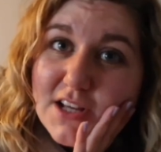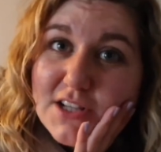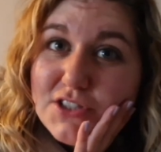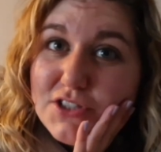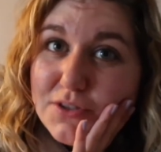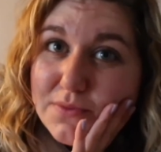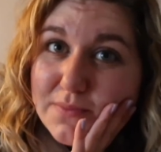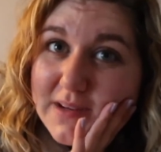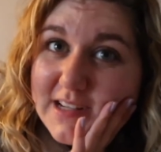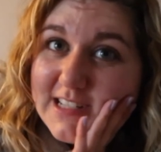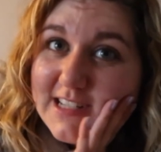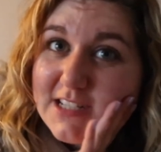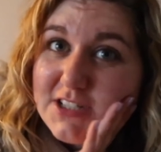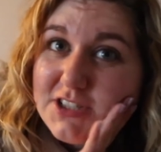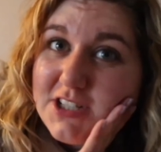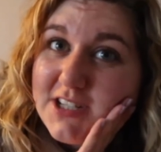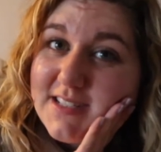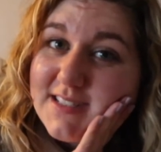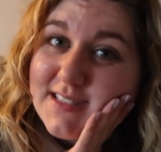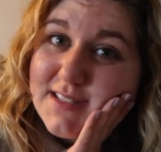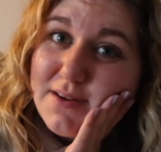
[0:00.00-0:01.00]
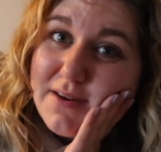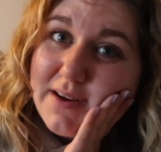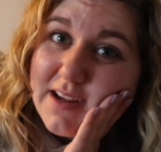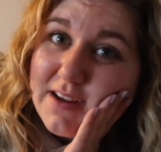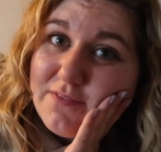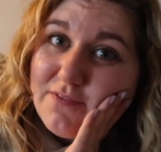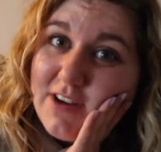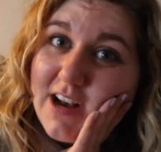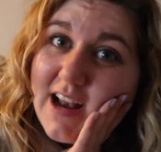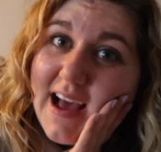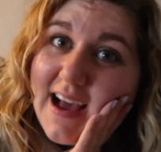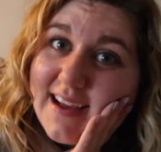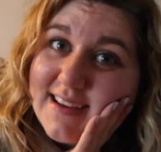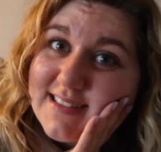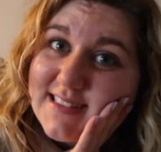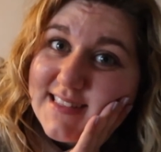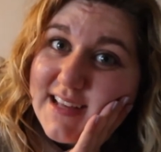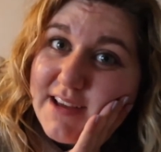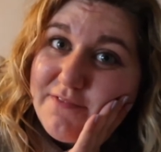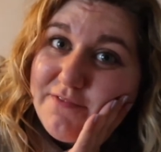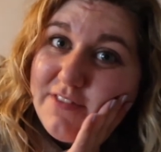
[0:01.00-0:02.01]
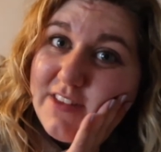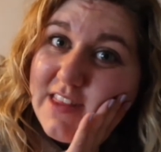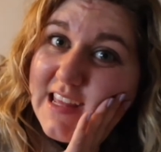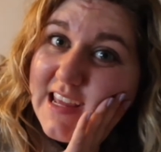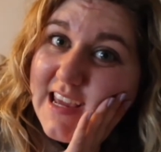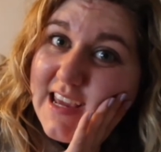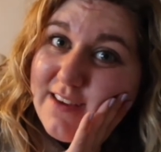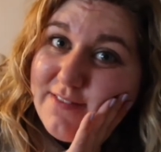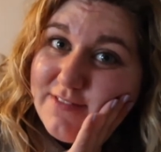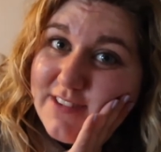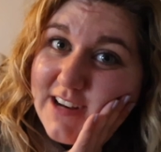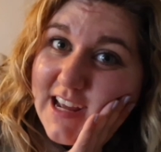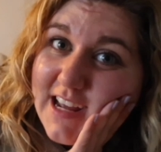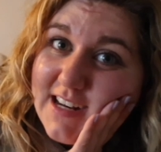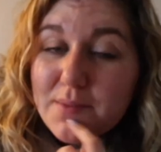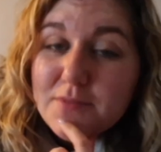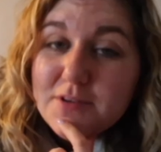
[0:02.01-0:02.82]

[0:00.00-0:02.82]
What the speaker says: do my dishes so I can relax them for the evening.